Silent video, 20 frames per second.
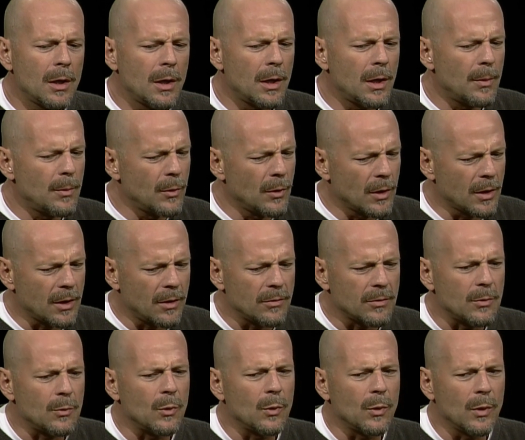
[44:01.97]
they I'm are. I'm more
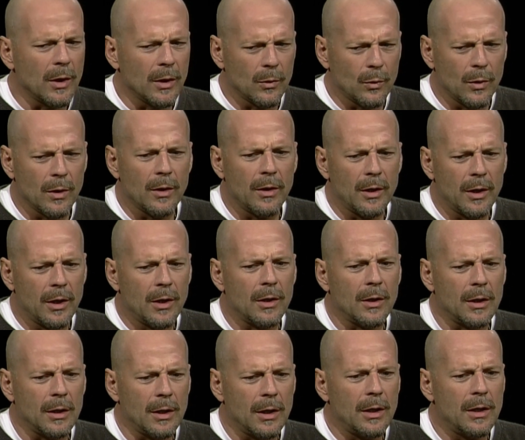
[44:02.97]
comfortable where where they
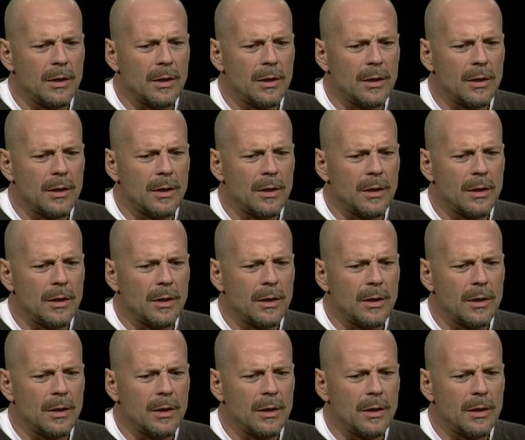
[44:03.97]
are.